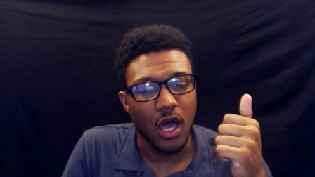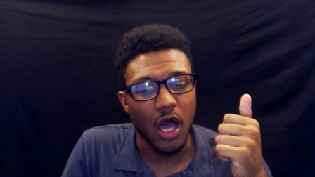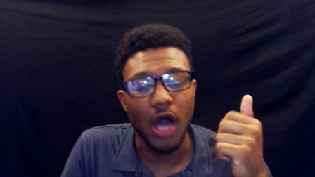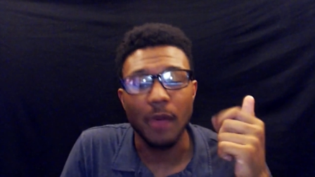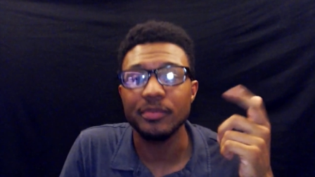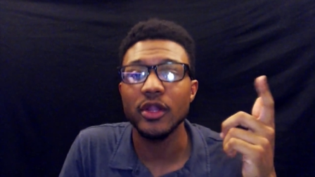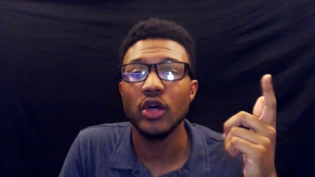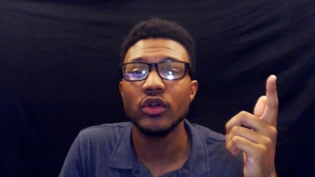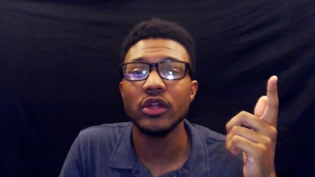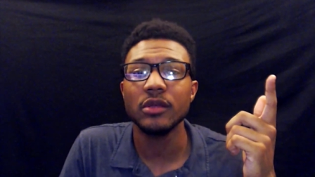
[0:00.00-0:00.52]

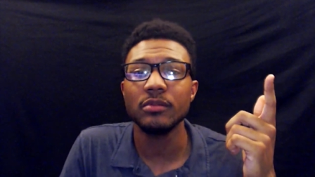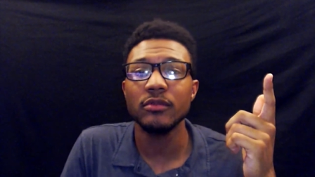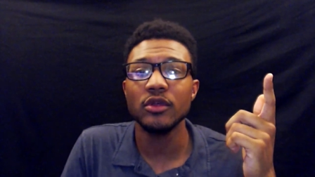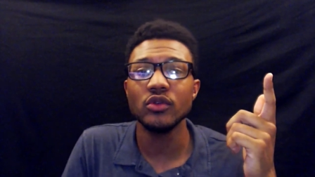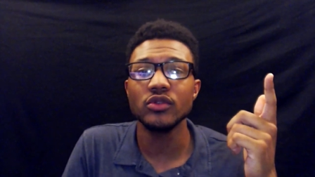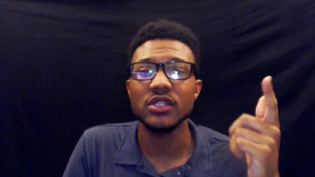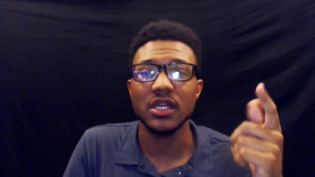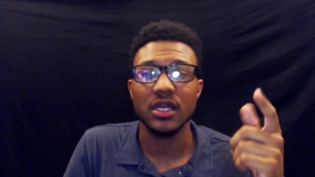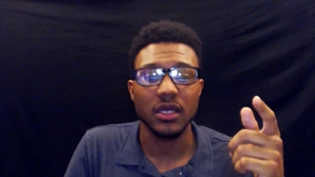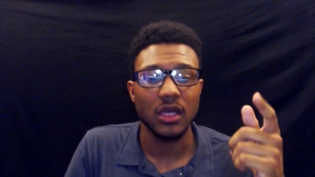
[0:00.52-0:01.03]
uploading
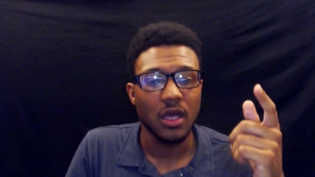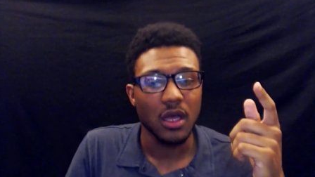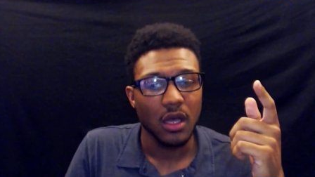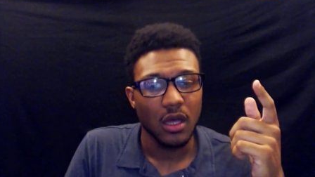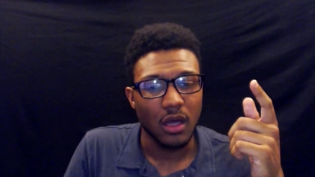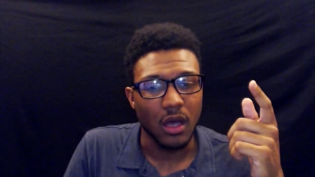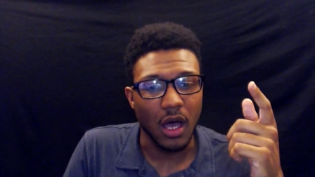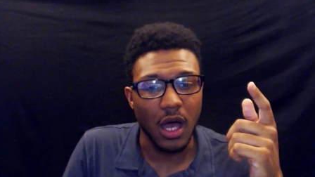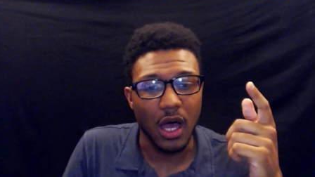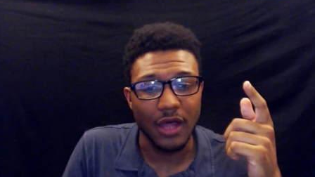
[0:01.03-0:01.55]
music
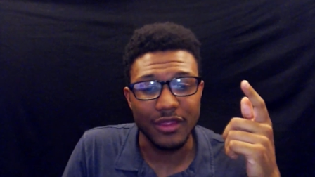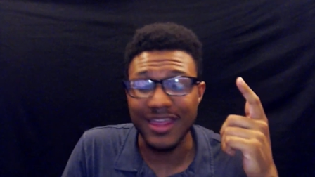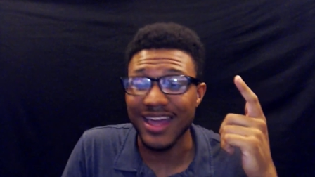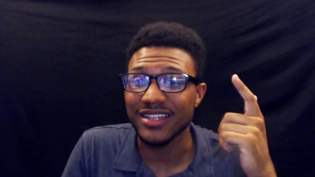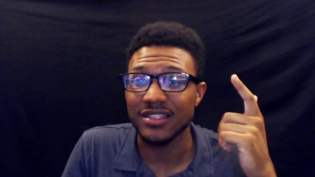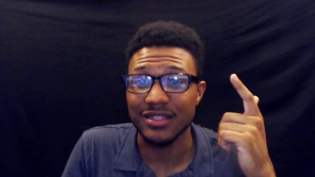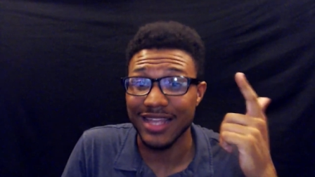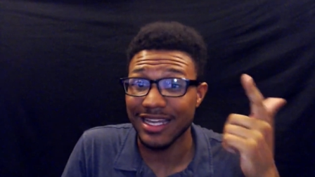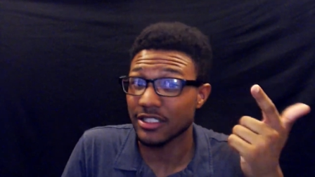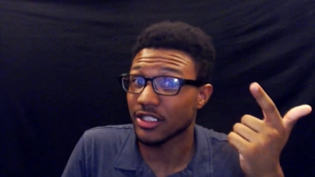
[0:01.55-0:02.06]

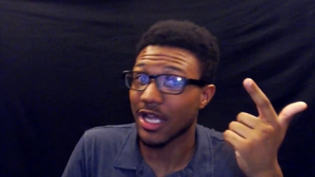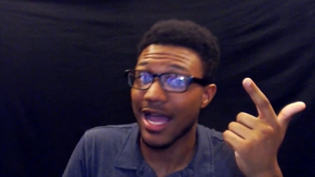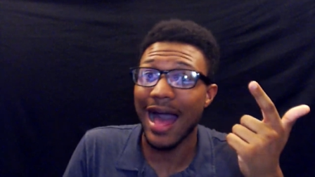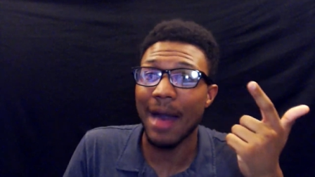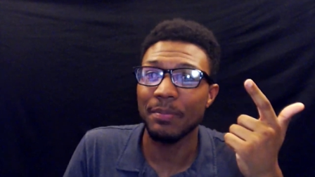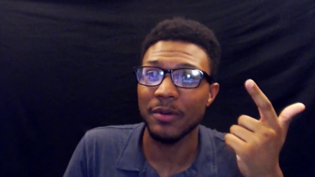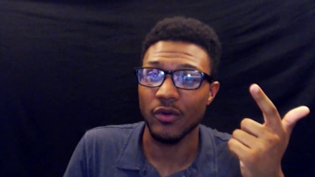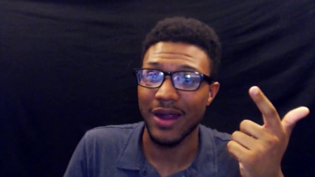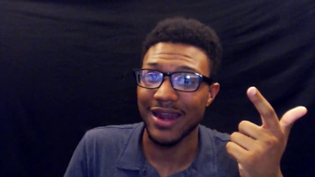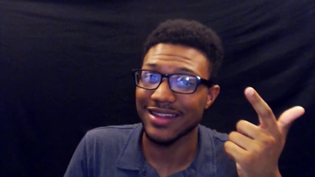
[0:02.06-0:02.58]
that's
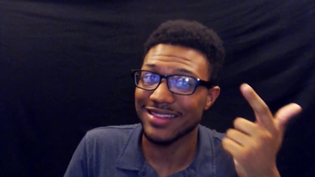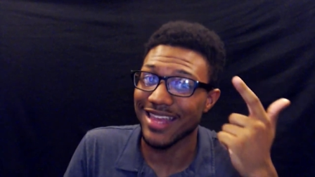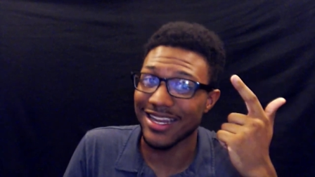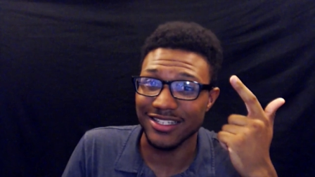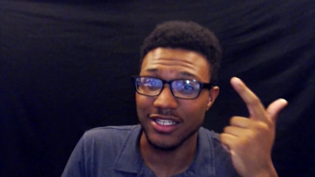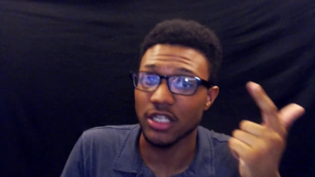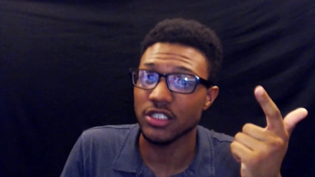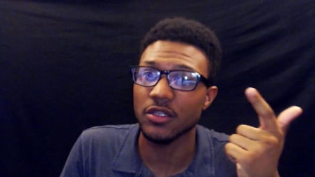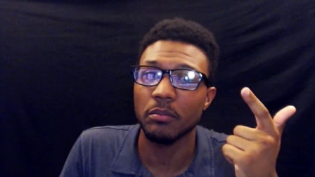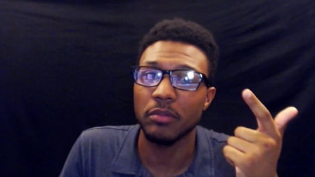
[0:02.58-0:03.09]
copyrighted,
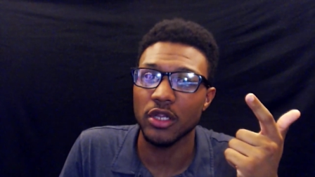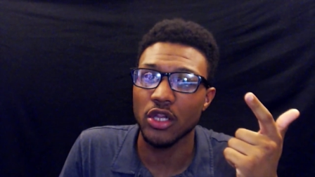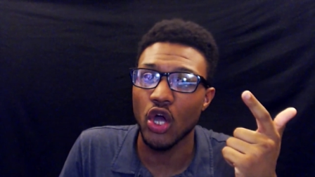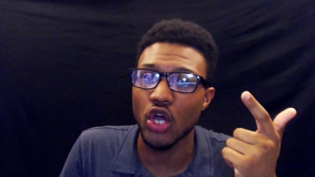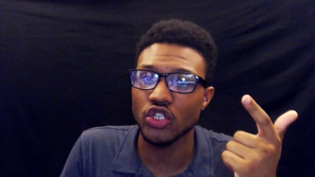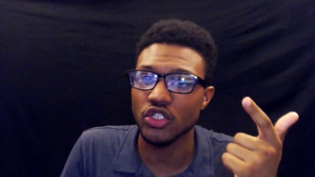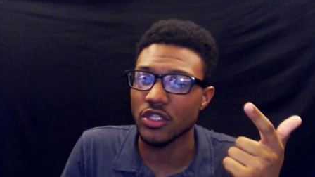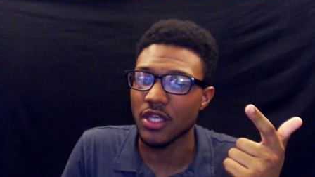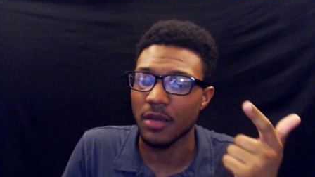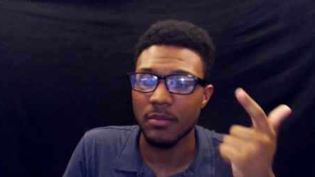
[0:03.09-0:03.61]
that doesn't
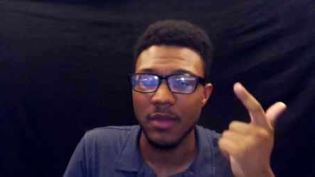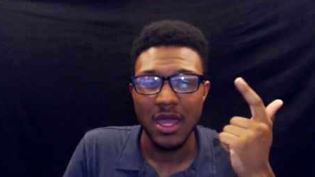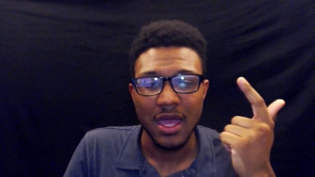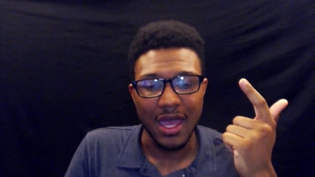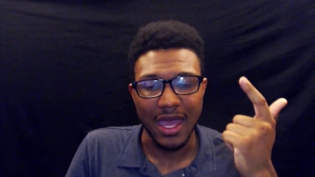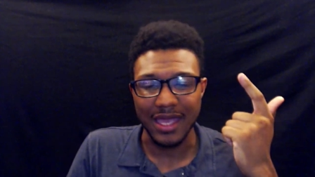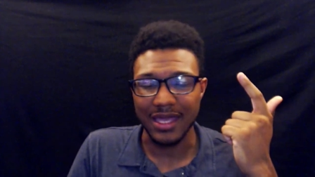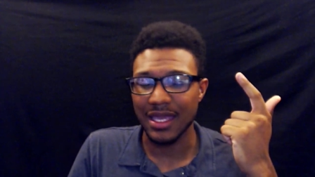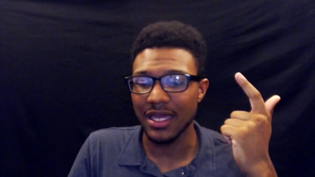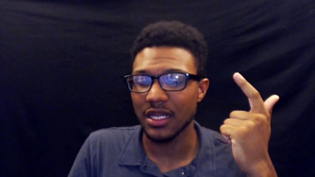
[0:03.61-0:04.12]
belong to them,
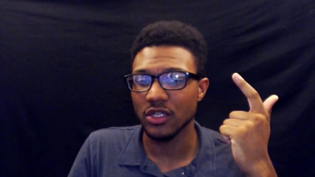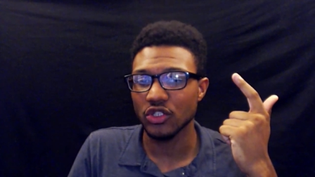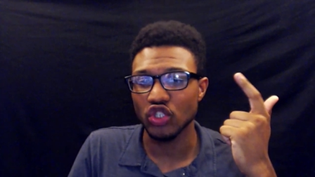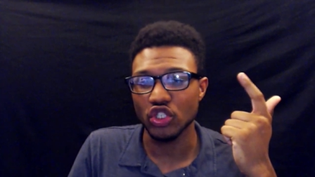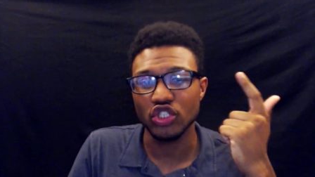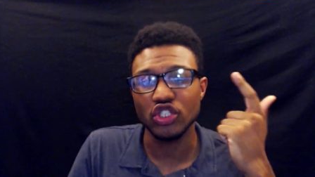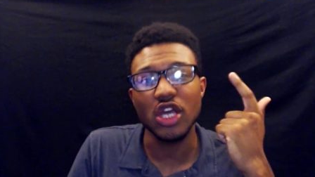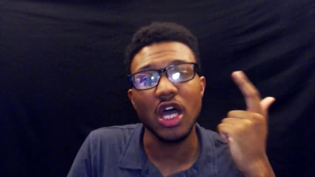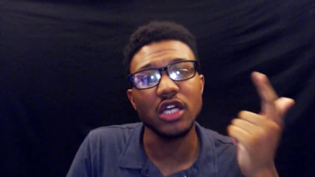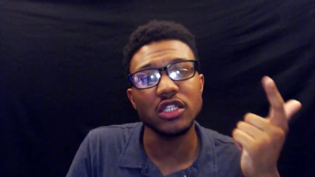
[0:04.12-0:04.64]
and getting
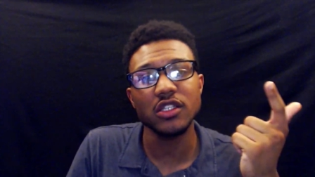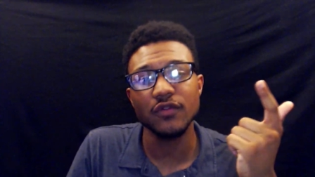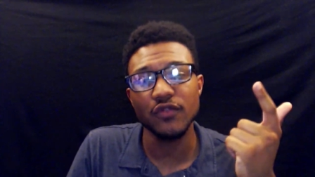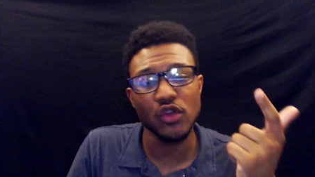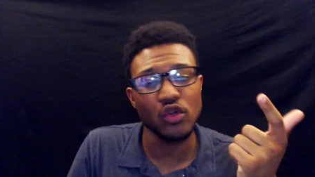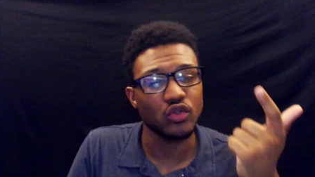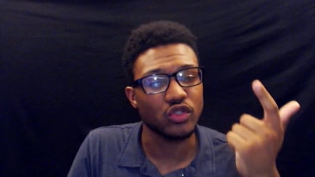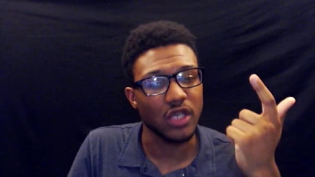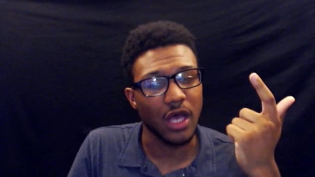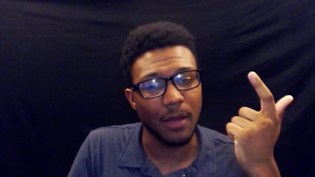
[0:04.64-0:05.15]
just tons of
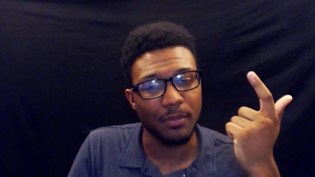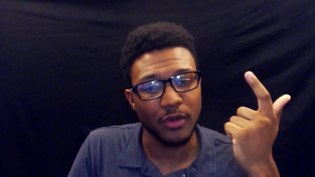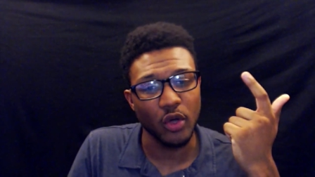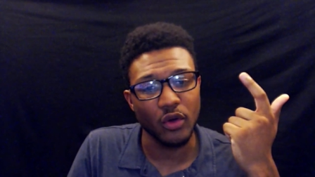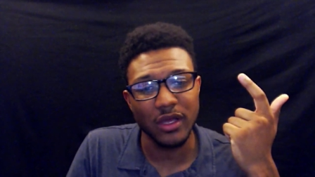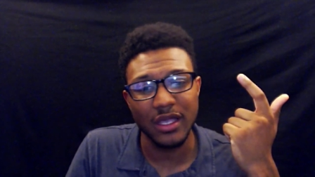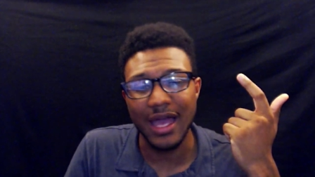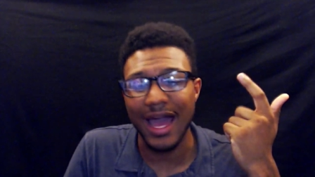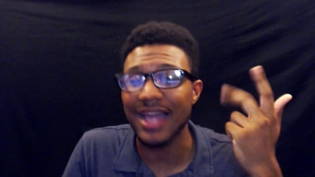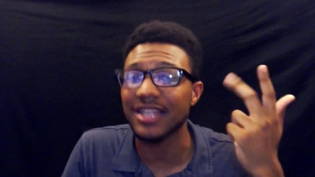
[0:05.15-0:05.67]
views,
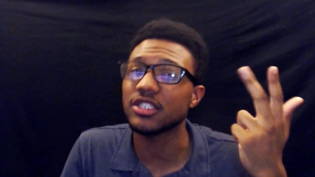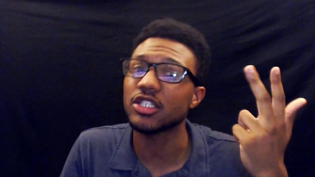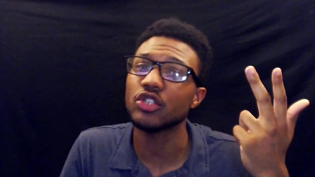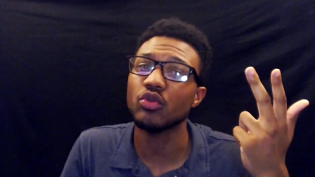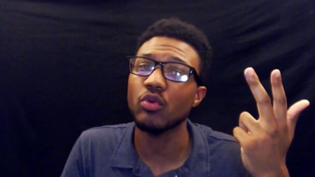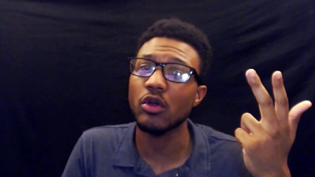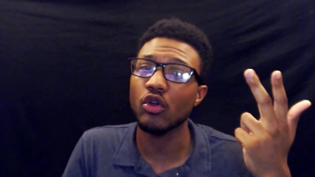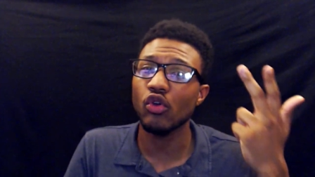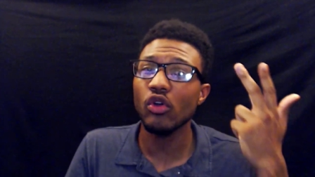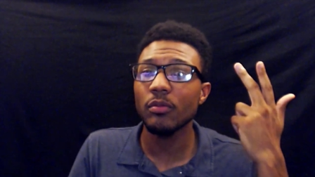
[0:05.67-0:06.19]
uploading
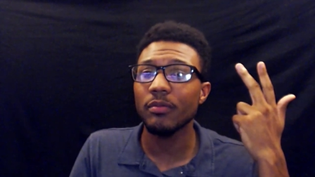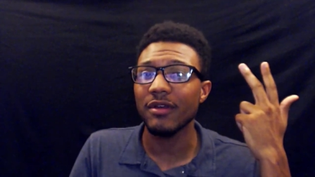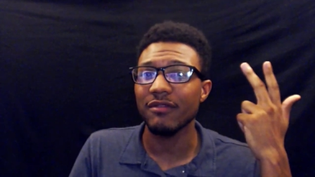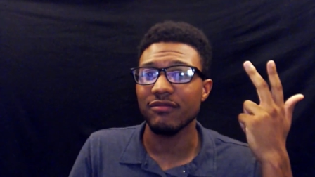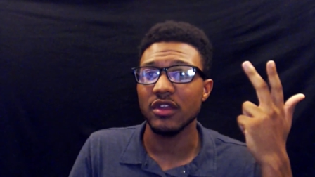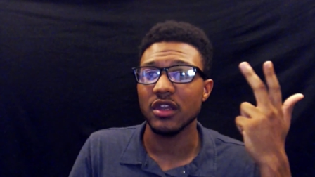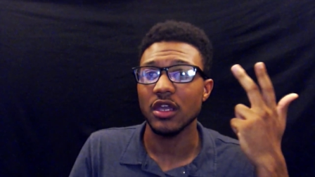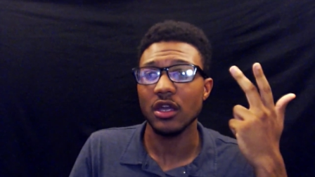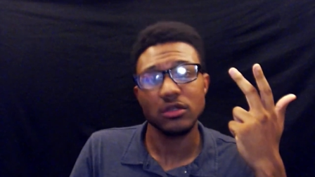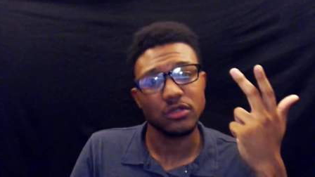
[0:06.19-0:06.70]
ISIS recruitment
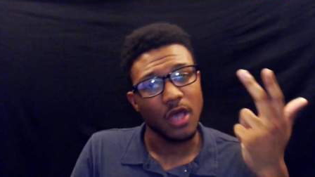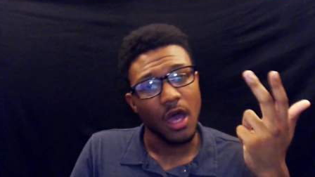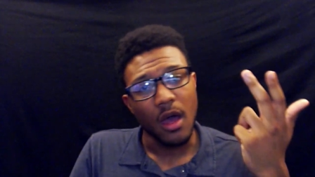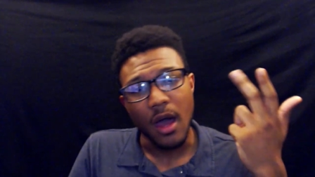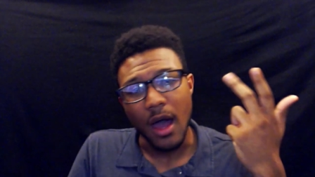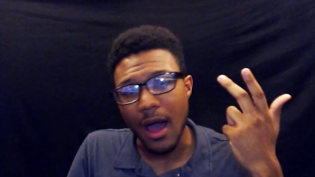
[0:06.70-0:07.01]
videos,